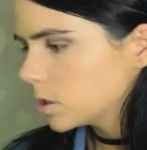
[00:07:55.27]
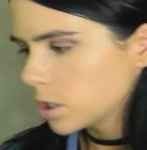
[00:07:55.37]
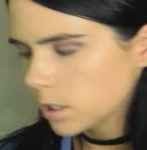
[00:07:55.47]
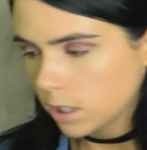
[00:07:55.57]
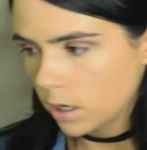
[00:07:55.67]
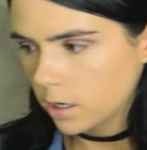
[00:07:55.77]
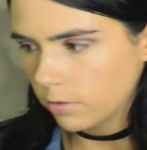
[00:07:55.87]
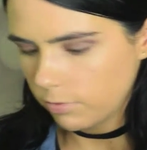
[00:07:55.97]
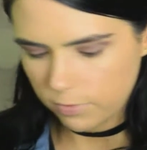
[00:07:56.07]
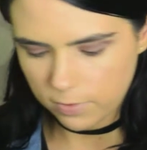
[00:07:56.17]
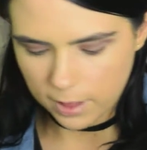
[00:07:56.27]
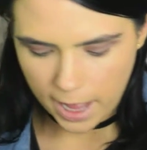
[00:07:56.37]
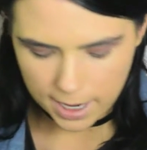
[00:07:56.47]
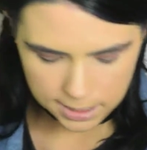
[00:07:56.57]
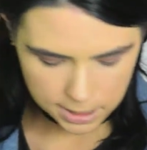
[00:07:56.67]
Just on a
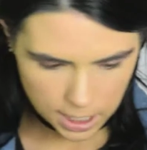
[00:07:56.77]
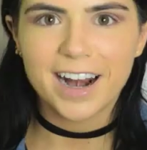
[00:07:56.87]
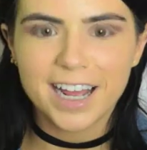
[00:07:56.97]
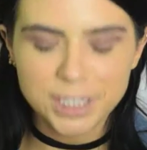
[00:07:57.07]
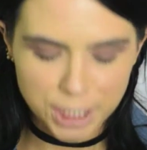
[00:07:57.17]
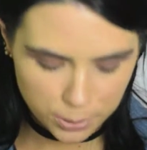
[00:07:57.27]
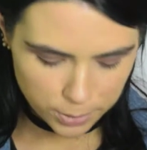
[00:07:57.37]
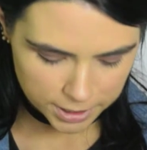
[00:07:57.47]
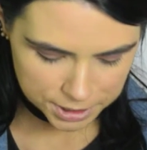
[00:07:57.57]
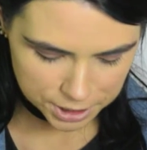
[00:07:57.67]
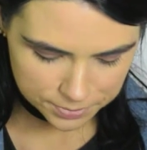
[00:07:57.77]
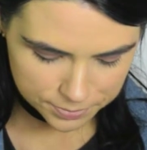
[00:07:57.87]
flat eyeshadow brush.